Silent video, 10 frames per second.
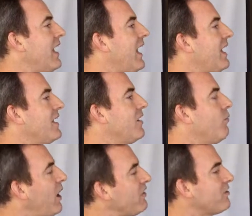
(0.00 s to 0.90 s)
Yeah,
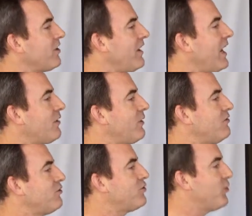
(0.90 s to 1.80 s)
well, there's a lot of
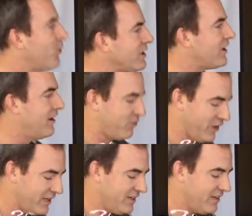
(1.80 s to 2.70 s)
reasons you would
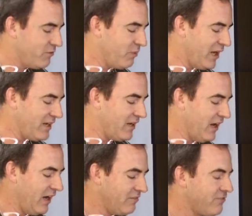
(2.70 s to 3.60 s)
cover it.
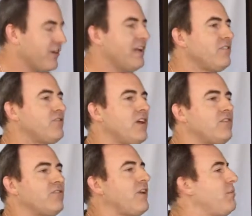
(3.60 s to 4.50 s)
But for
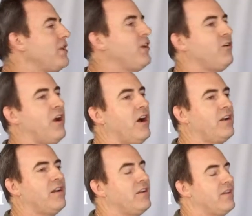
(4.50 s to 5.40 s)
instance, some of you don't
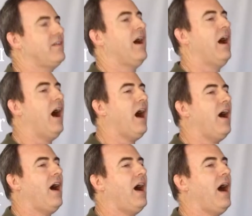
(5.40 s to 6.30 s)
know,
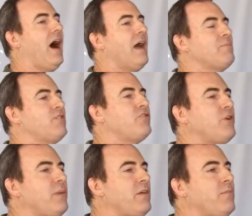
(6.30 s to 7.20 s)
I'm
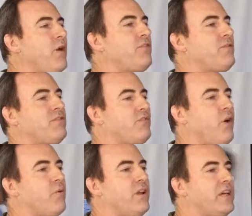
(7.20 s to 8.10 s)
assuming most of us
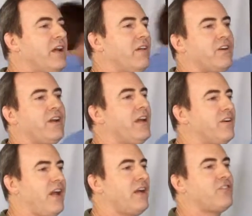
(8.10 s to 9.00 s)
don't really cover
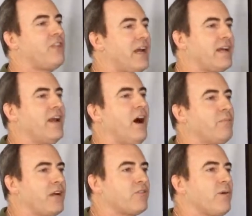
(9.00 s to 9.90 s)
international
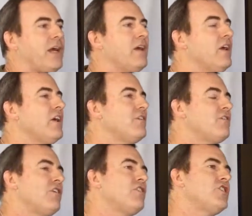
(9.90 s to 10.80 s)
economics, right?
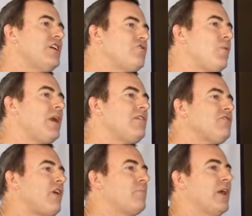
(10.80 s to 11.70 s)
So the
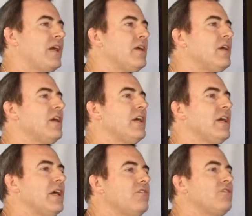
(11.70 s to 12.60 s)
G20 Summit
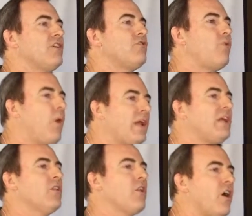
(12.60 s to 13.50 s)
is the
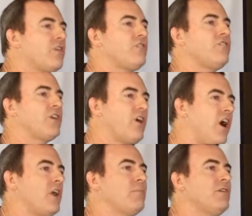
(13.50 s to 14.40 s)
20 largest
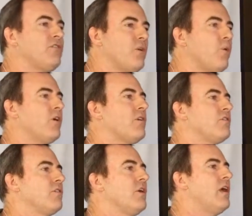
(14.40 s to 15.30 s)
economies in the
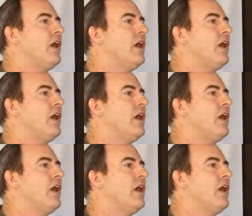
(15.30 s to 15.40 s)
world.